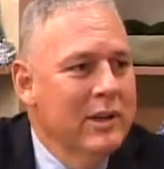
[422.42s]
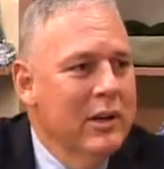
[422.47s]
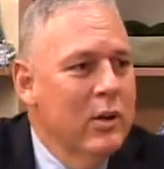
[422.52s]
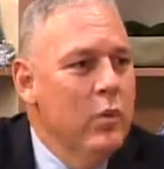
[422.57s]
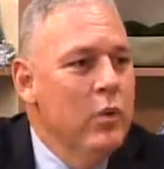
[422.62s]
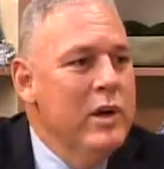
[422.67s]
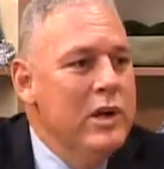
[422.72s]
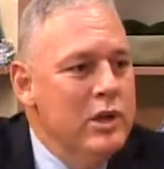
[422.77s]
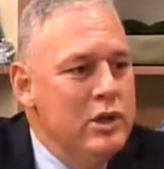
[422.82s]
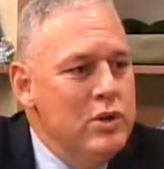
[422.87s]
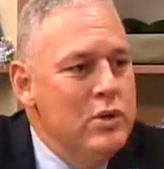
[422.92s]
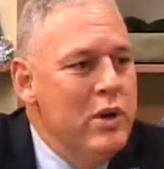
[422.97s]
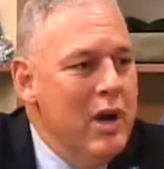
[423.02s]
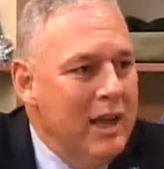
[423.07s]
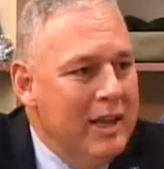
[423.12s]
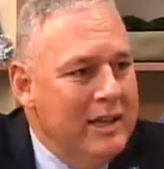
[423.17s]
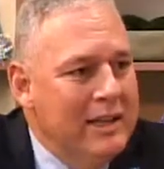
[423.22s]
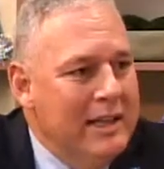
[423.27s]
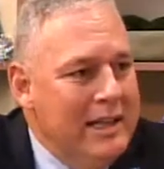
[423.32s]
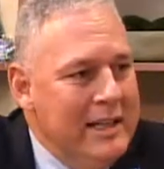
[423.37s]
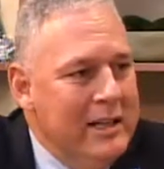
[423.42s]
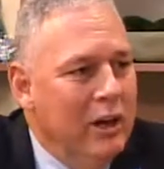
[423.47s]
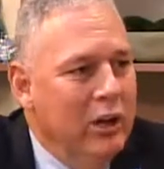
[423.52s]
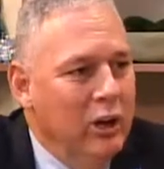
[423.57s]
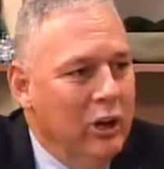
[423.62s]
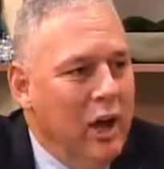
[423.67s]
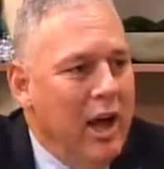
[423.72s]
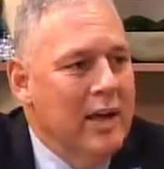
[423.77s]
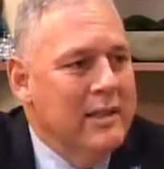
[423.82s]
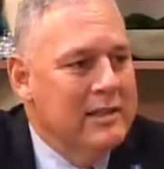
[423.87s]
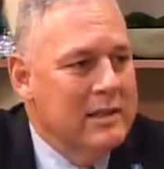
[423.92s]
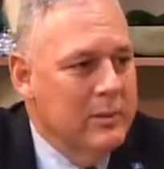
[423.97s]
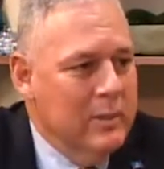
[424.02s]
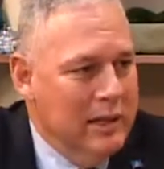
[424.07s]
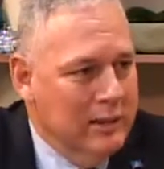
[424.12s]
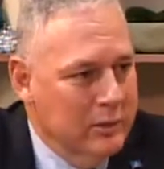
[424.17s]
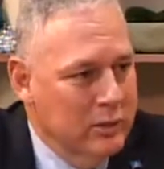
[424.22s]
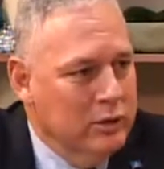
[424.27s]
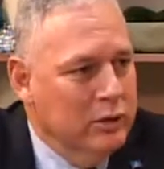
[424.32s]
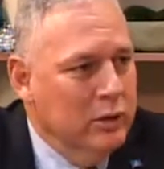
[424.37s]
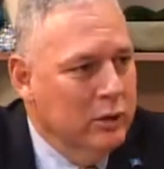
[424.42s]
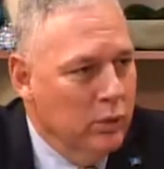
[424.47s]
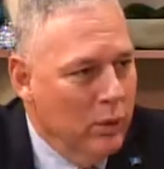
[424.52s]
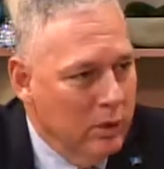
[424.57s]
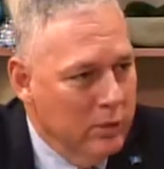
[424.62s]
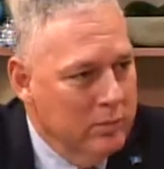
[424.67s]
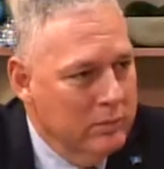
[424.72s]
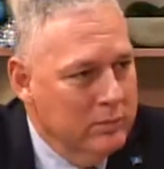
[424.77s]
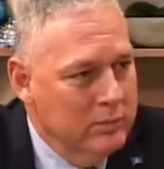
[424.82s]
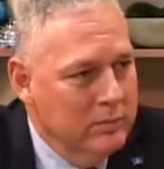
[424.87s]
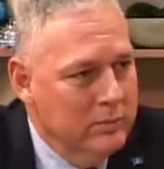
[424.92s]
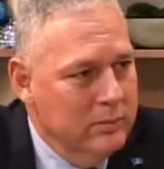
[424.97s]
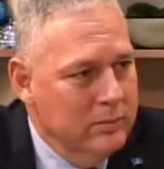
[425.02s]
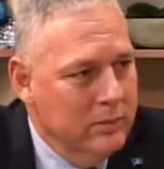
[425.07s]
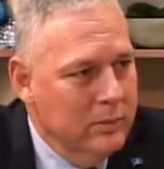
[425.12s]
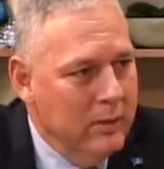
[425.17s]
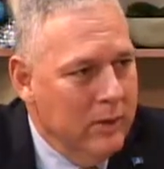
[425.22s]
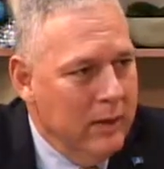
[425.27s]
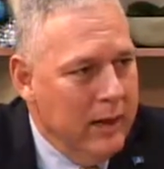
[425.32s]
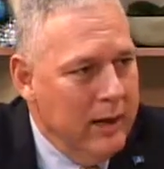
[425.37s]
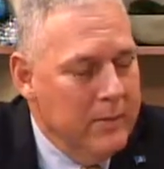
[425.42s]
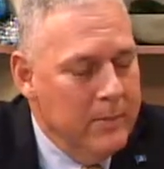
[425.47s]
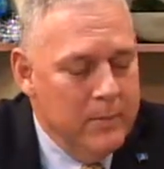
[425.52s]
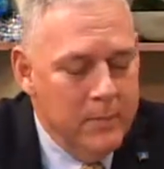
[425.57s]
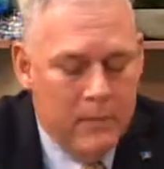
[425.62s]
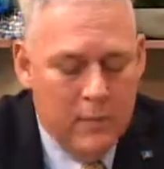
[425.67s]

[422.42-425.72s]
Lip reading: we do not need a lot to be able to grow, right?